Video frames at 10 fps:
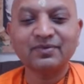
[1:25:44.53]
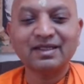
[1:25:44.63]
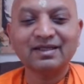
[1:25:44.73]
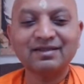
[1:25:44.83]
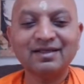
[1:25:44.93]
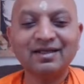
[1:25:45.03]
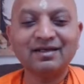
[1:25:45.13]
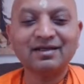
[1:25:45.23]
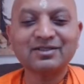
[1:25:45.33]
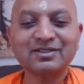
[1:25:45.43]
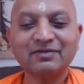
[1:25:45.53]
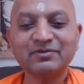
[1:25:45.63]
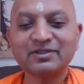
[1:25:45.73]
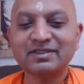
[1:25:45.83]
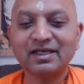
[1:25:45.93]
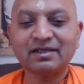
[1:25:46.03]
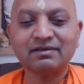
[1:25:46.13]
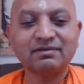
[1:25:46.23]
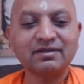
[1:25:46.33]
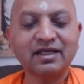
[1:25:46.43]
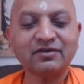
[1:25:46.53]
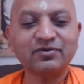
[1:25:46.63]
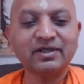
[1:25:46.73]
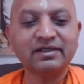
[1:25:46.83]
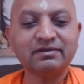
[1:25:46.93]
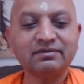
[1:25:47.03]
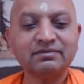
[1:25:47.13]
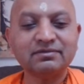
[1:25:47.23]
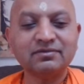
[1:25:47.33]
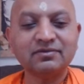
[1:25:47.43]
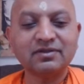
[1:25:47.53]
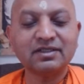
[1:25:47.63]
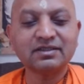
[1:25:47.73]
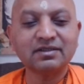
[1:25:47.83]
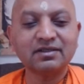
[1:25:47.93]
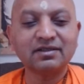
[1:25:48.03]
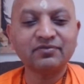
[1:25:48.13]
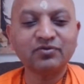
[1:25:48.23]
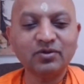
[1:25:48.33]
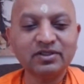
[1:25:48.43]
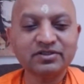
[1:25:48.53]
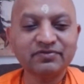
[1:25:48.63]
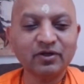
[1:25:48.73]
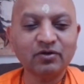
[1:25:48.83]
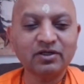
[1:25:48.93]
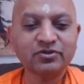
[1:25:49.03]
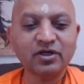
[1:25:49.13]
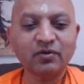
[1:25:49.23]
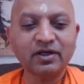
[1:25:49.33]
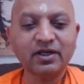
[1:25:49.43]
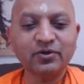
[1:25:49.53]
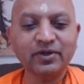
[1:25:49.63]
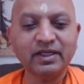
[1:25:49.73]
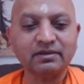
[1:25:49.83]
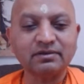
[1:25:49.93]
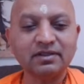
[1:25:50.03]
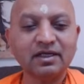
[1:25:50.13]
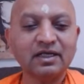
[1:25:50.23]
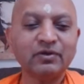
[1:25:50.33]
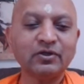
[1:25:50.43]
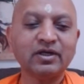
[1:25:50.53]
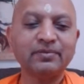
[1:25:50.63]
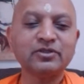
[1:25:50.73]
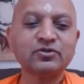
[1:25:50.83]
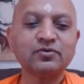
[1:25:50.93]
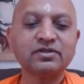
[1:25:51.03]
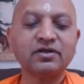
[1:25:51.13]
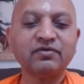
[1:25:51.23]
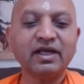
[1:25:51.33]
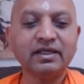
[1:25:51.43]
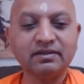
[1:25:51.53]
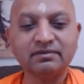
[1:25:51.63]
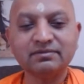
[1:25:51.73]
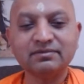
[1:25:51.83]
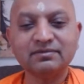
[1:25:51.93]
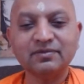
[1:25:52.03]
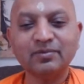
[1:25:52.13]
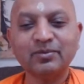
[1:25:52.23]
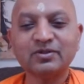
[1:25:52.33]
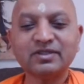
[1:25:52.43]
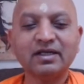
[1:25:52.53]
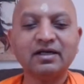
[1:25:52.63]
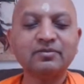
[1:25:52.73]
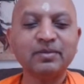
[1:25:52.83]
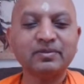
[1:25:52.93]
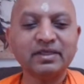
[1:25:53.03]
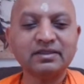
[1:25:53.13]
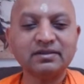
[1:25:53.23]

Then Krishna was there, thankfully. Foolish fellow Arjuna, what are you doing? I want to commit suicide. Why? Because I hurt my brother.